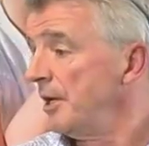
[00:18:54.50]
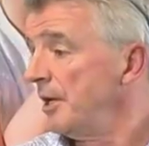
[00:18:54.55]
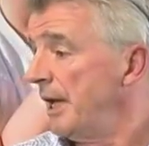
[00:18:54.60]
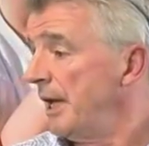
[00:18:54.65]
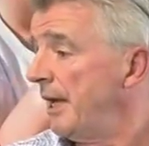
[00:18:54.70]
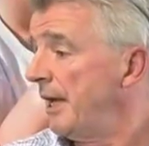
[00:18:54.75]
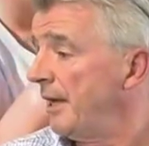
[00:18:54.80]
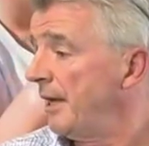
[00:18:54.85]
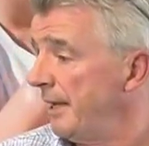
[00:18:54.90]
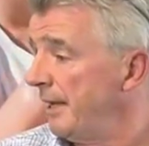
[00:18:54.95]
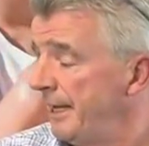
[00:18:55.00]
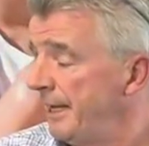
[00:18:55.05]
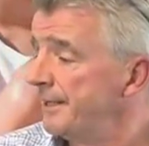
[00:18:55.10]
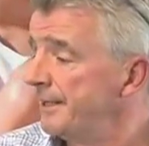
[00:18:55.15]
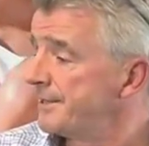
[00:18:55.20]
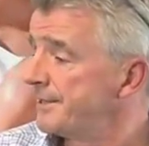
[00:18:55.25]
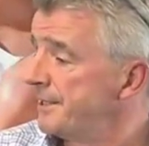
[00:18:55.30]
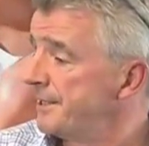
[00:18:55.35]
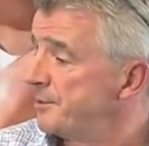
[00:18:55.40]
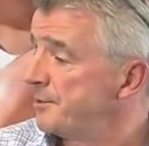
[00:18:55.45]
uh,
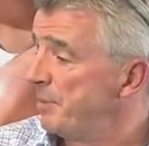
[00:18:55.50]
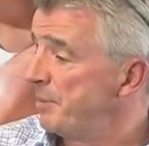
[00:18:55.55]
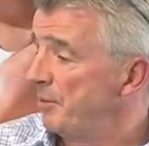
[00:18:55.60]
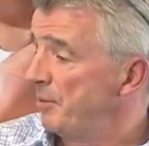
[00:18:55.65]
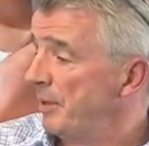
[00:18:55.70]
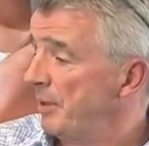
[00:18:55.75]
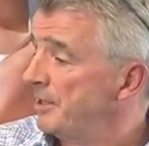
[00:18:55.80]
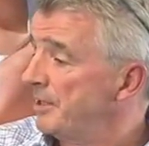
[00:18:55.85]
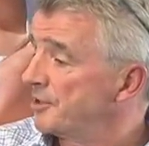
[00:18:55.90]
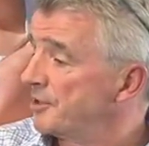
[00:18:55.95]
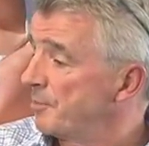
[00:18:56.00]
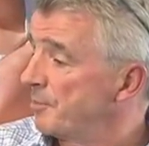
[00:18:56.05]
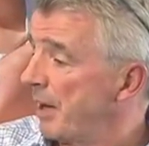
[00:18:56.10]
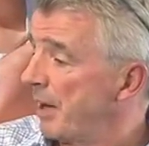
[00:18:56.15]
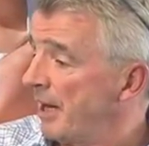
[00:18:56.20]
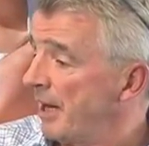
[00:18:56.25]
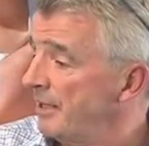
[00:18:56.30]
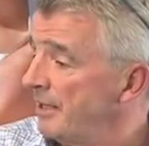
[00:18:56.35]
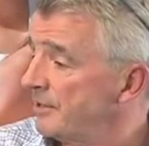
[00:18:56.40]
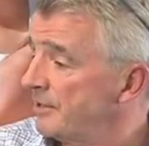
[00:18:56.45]
innocent, bewildered
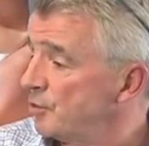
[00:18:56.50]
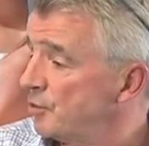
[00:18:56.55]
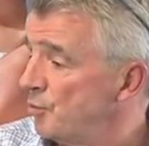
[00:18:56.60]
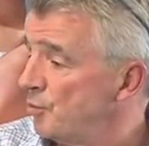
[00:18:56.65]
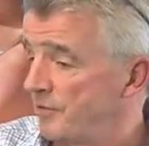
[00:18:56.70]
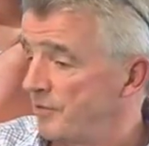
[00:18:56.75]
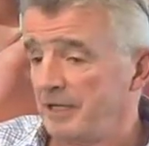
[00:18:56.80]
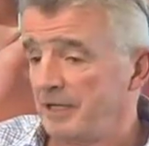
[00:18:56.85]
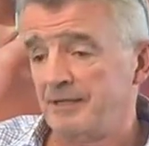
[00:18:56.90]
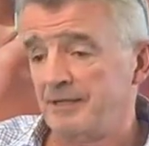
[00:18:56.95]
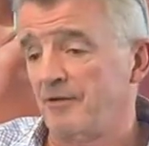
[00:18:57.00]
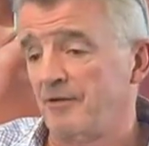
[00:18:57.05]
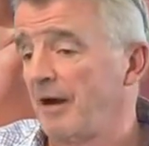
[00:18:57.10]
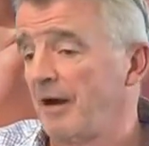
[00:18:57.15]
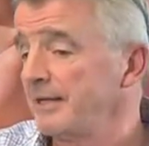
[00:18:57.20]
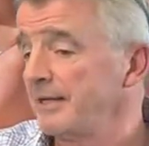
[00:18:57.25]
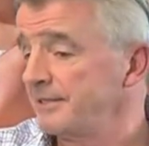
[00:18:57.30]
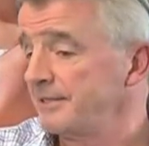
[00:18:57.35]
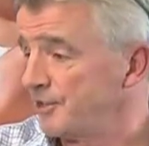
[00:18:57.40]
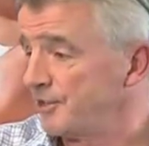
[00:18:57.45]
pilots who think the
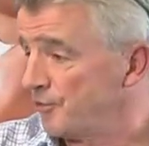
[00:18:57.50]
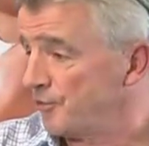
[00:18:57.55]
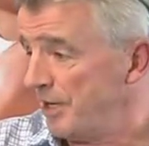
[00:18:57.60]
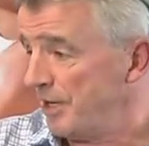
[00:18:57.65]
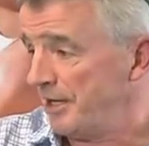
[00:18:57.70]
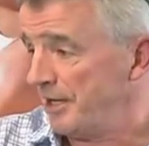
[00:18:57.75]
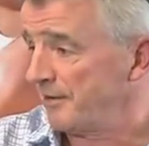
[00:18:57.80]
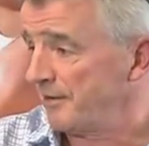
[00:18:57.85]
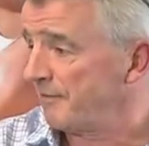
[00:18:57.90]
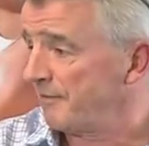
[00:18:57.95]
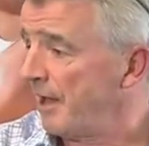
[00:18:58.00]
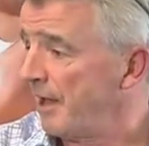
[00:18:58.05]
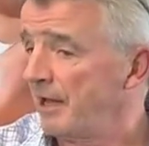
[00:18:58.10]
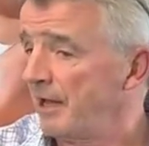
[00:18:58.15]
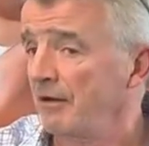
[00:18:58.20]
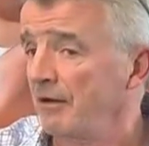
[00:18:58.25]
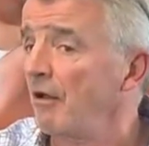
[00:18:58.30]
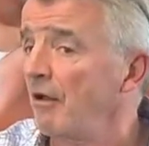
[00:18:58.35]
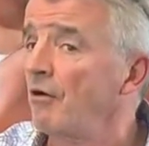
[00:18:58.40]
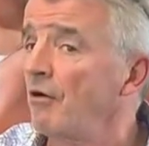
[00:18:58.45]
grass is greener flying
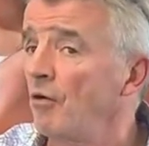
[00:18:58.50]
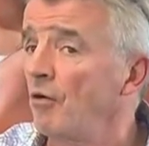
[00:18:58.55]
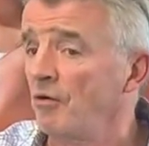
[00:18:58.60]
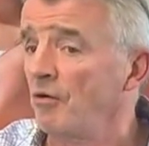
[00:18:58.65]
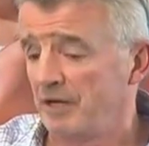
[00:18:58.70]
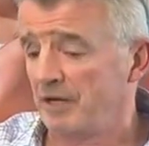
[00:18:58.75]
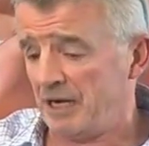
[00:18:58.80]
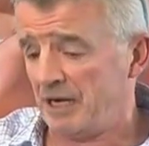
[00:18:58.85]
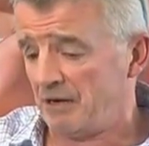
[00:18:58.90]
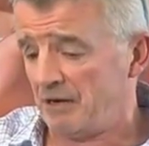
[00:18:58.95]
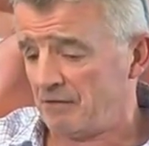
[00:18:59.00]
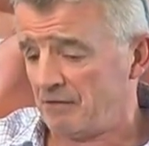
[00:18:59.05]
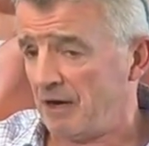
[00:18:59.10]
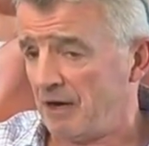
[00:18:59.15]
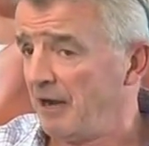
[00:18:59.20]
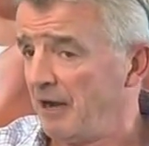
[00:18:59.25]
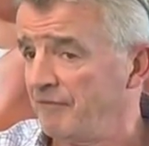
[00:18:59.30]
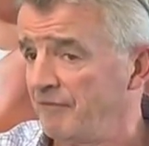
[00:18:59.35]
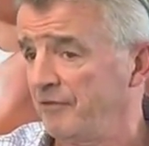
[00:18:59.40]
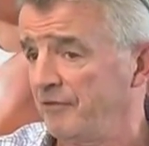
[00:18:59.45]
long haul
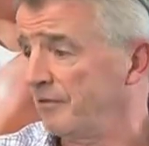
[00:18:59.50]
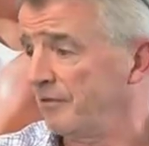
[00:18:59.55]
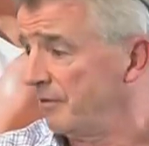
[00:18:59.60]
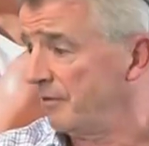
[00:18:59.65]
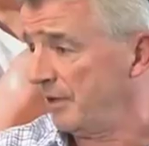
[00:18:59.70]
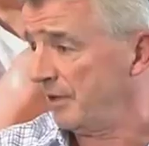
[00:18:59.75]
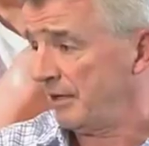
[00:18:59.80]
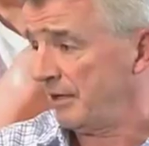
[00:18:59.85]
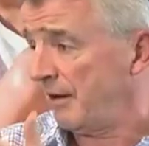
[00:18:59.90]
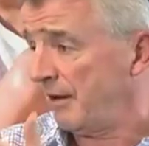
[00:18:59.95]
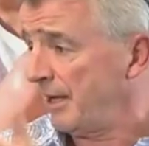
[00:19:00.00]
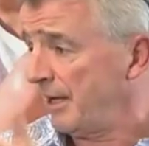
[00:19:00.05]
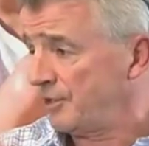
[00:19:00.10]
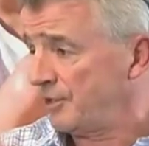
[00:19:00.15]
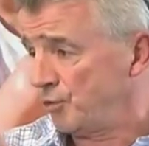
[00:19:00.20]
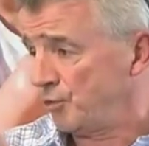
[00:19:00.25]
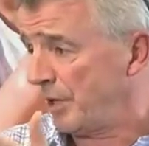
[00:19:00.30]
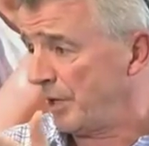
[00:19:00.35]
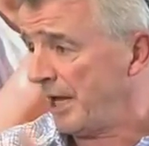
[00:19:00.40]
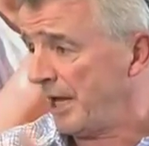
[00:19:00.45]
aircraft for airlines
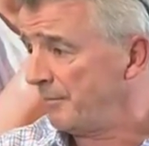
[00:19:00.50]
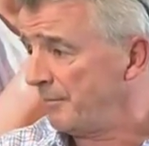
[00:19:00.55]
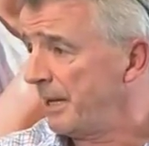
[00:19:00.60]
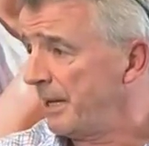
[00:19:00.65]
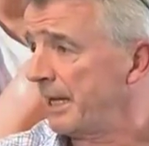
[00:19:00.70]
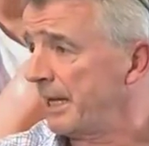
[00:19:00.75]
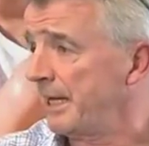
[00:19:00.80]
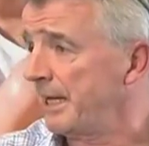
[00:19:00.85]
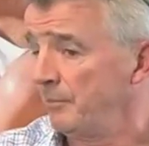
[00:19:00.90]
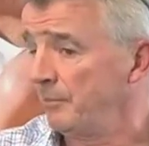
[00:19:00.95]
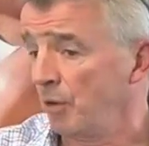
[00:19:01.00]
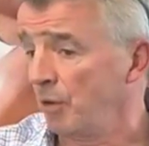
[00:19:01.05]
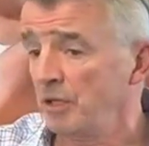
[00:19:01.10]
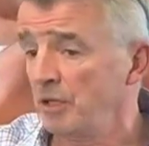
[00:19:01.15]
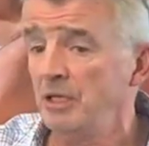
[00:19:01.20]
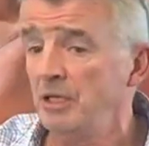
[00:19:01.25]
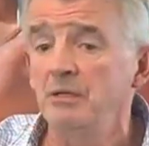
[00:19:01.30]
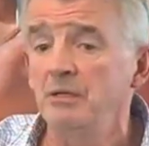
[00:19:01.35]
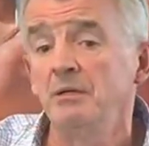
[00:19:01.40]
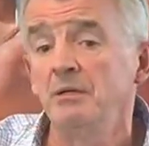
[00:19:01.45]
who can't make any
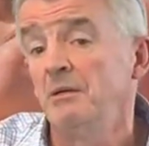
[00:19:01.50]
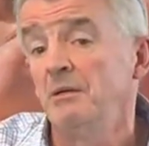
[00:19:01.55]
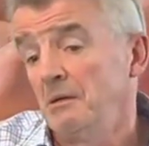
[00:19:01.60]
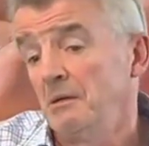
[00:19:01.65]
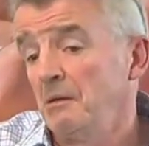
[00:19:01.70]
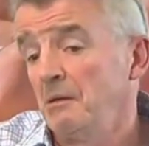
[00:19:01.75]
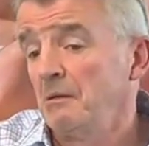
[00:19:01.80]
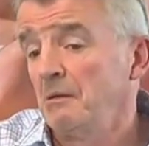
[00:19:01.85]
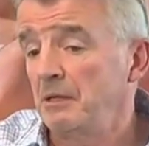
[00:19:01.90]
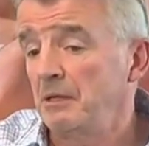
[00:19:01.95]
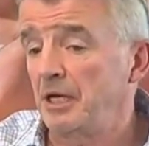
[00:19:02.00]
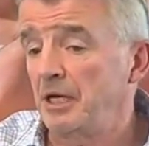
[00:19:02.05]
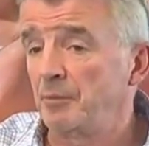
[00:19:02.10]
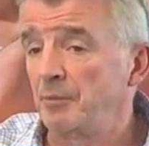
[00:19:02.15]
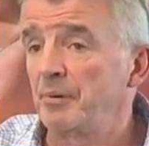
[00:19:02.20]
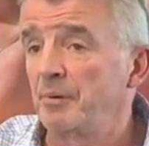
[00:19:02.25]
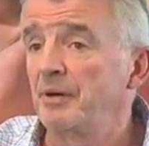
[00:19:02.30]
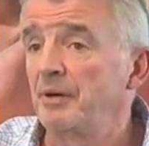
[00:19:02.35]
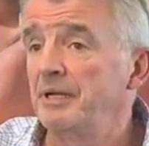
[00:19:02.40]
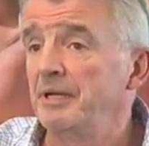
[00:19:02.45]
money. The Air
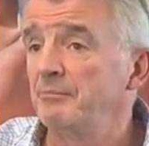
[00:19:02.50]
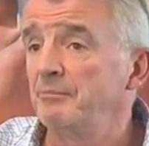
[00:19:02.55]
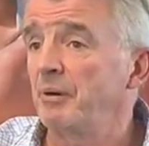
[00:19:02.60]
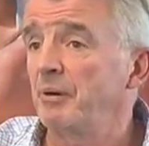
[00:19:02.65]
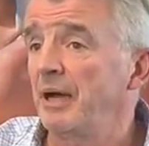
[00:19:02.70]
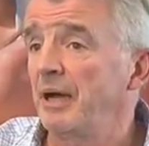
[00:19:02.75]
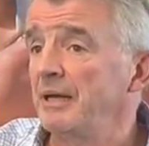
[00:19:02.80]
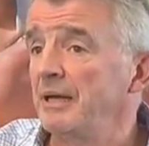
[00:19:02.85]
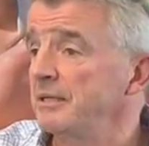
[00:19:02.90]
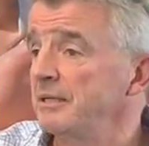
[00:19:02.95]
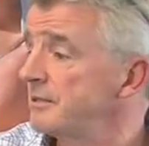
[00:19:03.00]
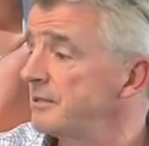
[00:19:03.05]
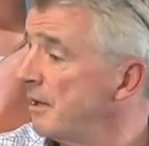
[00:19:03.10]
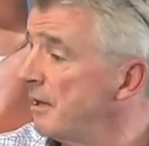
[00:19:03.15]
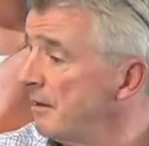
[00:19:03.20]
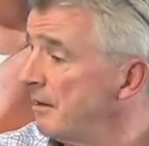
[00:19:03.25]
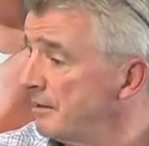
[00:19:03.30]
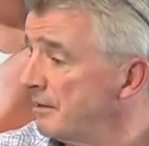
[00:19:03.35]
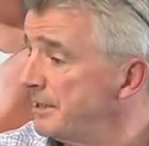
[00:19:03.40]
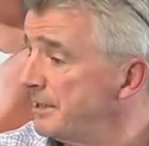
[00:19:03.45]
Berlin pilots
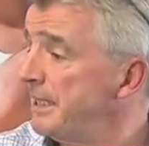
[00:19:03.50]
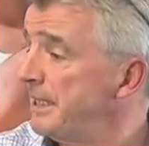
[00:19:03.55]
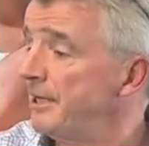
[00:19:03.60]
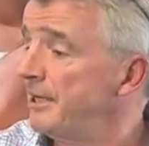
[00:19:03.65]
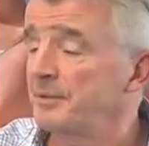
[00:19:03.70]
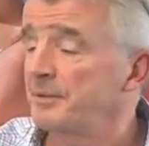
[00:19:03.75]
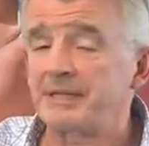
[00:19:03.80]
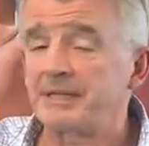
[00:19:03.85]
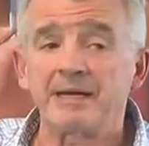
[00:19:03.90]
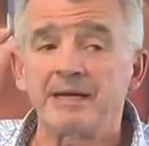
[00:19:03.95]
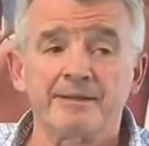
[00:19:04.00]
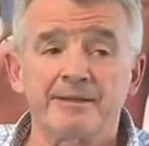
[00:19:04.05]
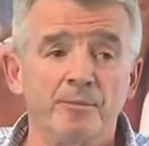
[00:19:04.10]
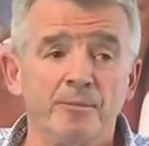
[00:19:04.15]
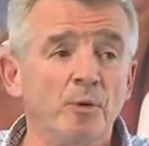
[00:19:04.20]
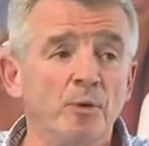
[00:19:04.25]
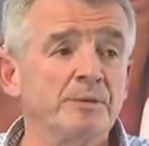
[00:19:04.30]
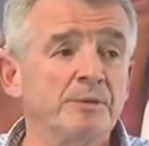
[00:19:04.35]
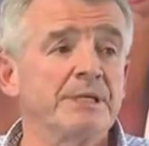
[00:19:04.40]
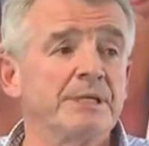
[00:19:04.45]
are dealing with that at the
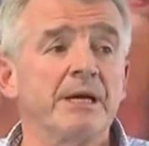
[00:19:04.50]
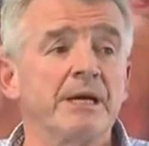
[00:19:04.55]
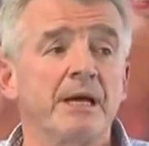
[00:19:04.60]
moment, and